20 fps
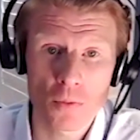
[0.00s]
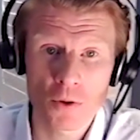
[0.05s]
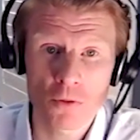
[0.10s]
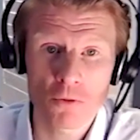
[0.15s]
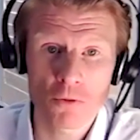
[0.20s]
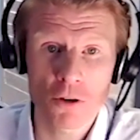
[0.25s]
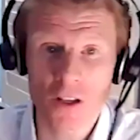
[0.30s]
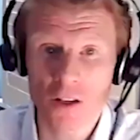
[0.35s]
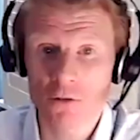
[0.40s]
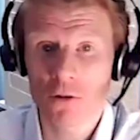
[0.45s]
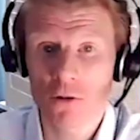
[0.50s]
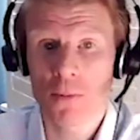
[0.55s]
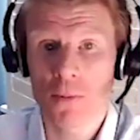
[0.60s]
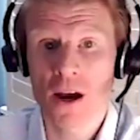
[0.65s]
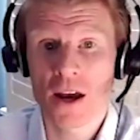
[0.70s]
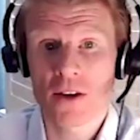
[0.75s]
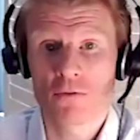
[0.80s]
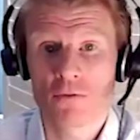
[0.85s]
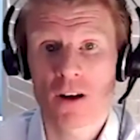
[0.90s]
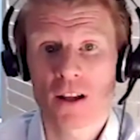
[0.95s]
we really
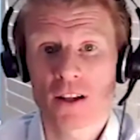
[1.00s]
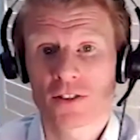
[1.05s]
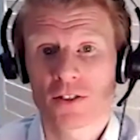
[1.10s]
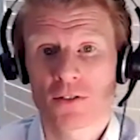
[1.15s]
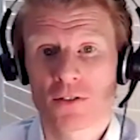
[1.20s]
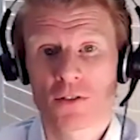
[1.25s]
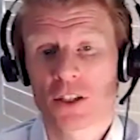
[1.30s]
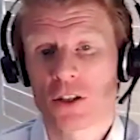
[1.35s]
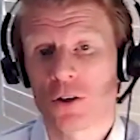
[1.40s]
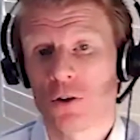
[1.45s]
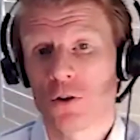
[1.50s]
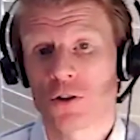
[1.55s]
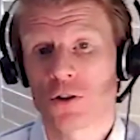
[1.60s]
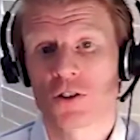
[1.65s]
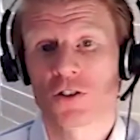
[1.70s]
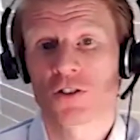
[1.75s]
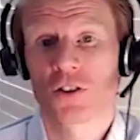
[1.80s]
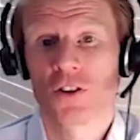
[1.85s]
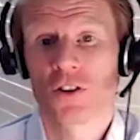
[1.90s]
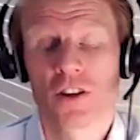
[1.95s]
remain relatively
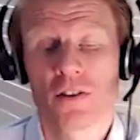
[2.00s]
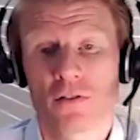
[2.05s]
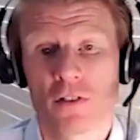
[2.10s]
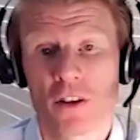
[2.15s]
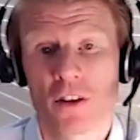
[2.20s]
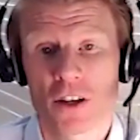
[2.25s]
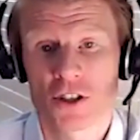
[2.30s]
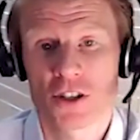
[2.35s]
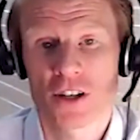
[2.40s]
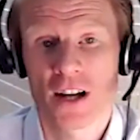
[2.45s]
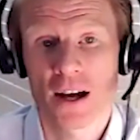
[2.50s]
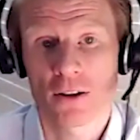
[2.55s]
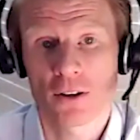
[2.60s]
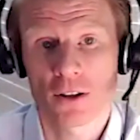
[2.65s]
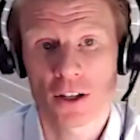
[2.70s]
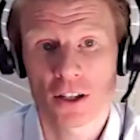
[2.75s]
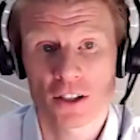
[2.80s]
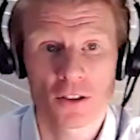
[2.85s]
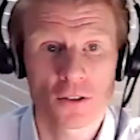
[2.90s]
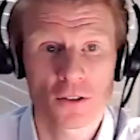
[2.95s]
cautious on the inflation
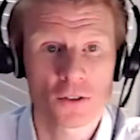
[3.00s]
outlook.